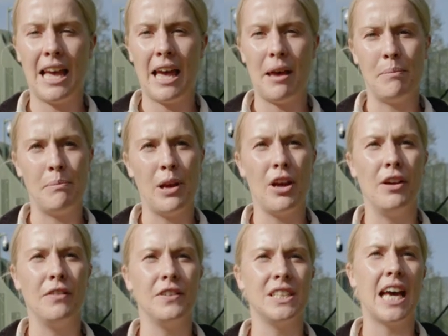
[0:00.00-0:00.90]

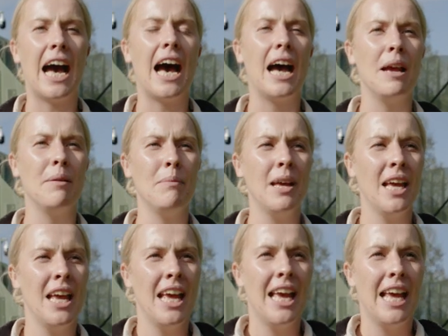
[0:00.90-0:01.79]
Over time,
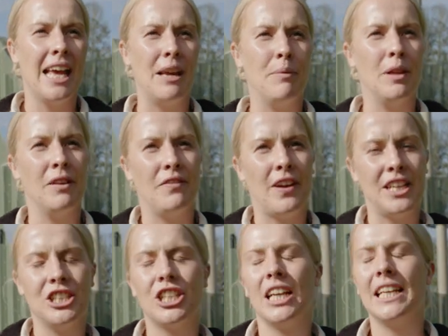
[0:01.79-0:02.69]
he will
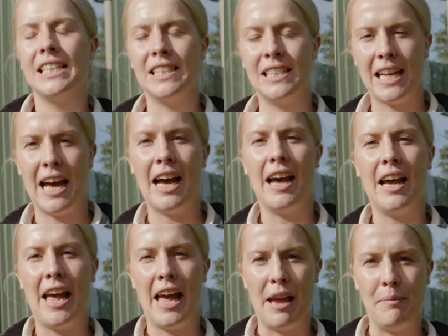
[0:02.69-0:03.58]
eventually
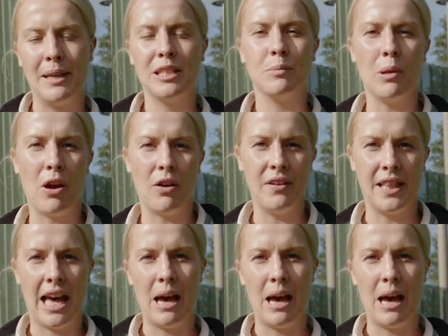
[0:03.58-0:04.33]
start exploring the